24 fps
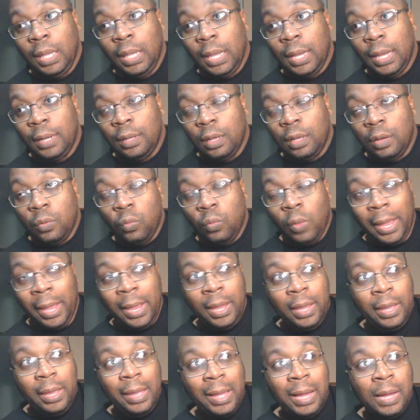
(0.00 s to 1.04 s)
In a
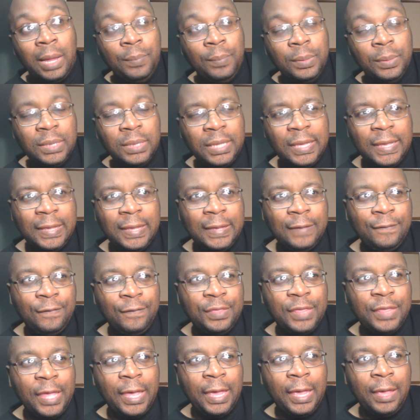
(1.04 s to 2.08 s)
way, I
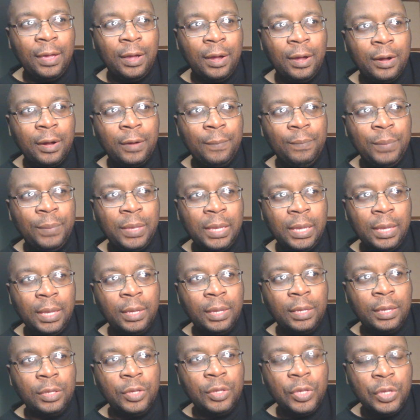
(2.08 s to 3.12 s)
believe they are
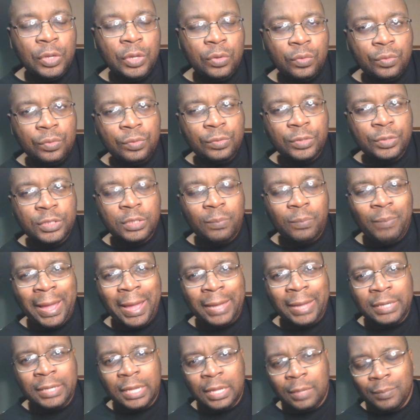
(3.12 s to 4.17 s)
being used by
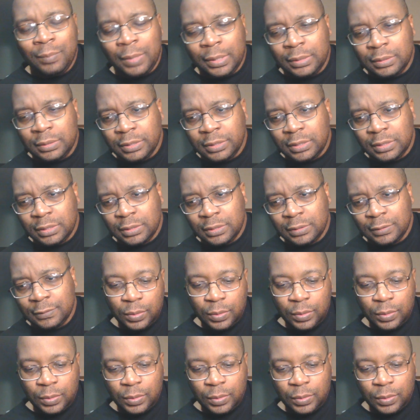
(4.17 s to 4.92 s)
demons.